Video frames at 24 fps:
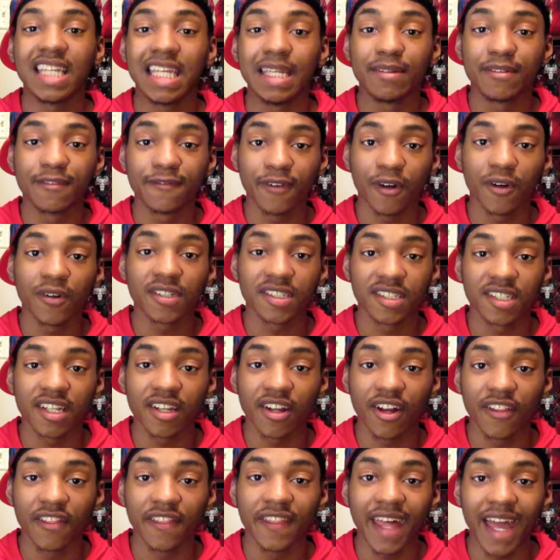he keeps
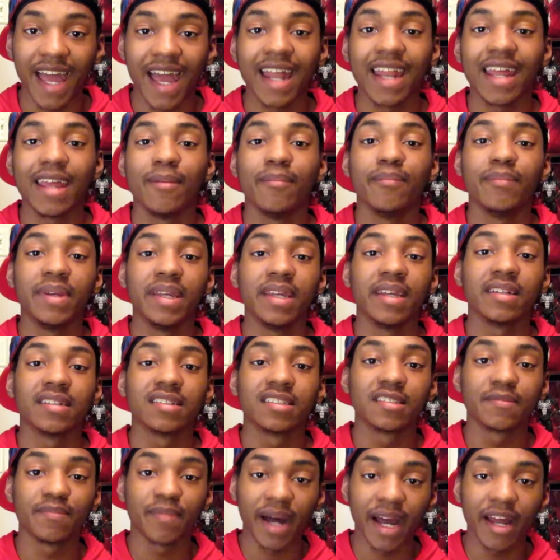focusing on that and being
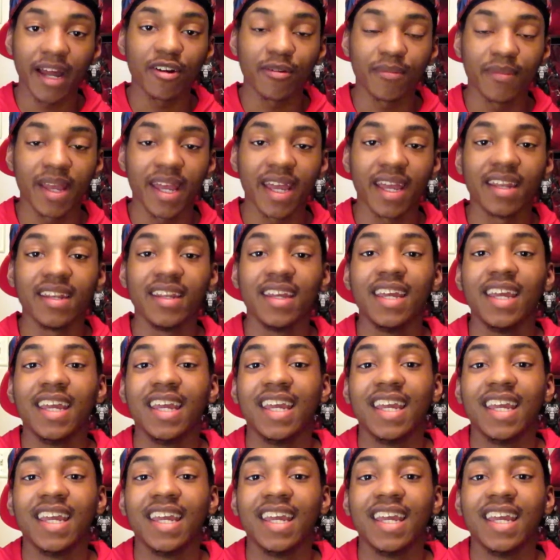Spider-Man,